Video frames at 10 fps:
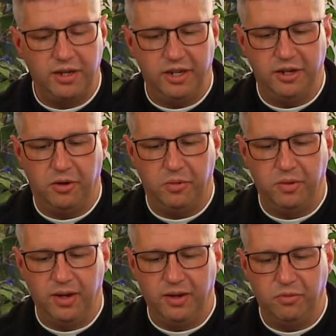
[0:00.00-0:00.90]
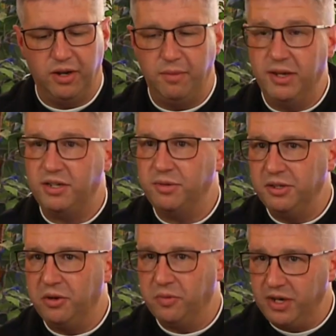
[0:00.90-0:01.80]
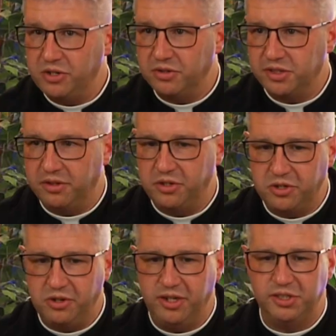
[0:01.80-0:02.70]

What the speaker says: We're not meant to be lone rangers on the journey.